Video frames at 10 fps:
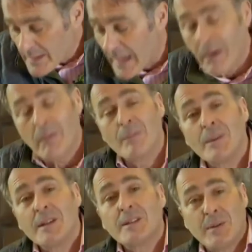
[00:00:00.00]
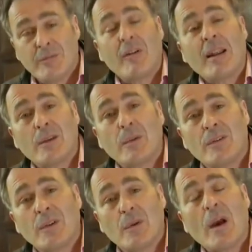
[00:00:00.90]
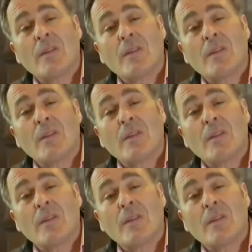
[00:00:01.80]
Now, to be frank with you,